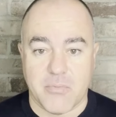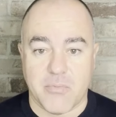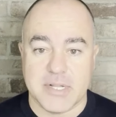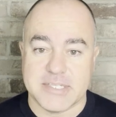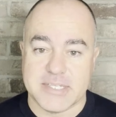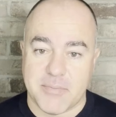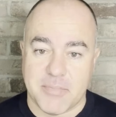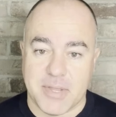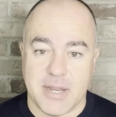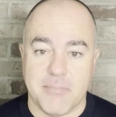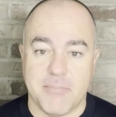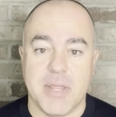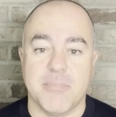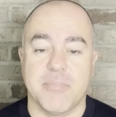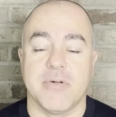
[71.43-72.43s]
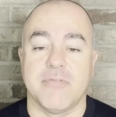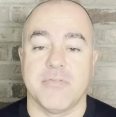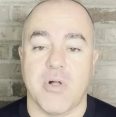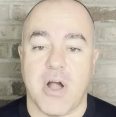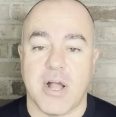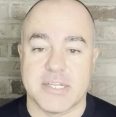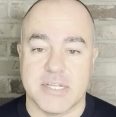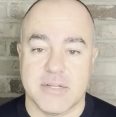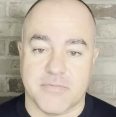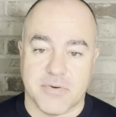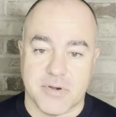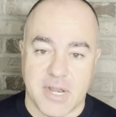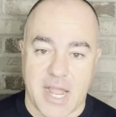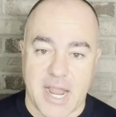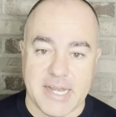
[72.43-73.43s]
What does that mean? People have locked in for
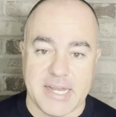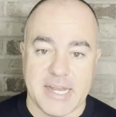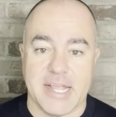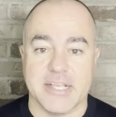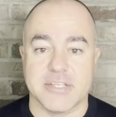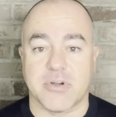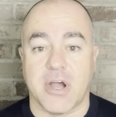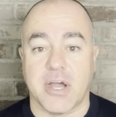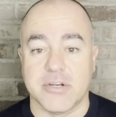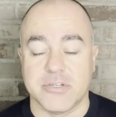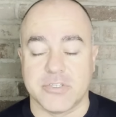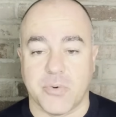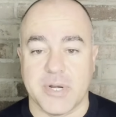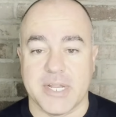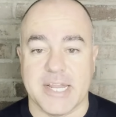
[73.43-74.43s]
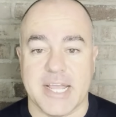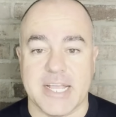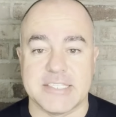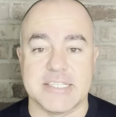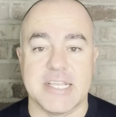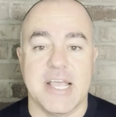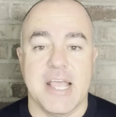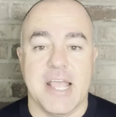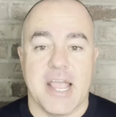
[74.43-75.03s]
90 days or 120 days